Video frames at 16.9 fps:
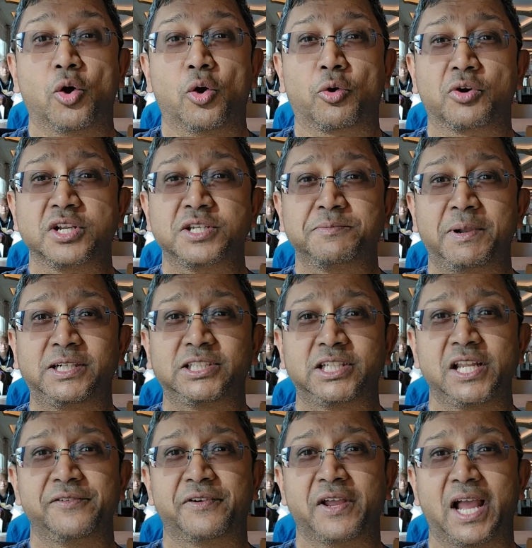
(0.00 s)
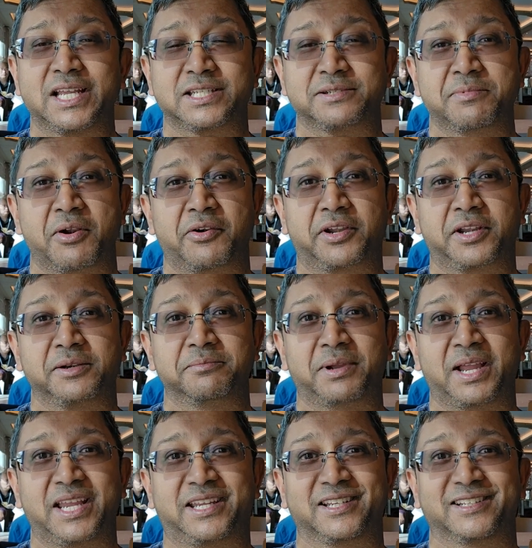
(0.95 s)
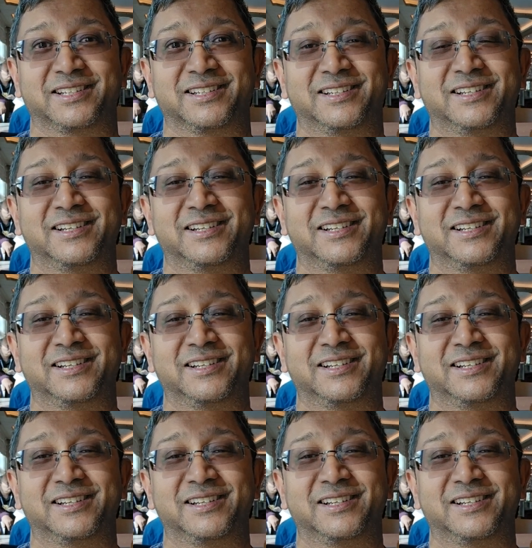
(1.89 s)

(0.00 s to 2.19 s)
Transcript: or especially if it has American bacon.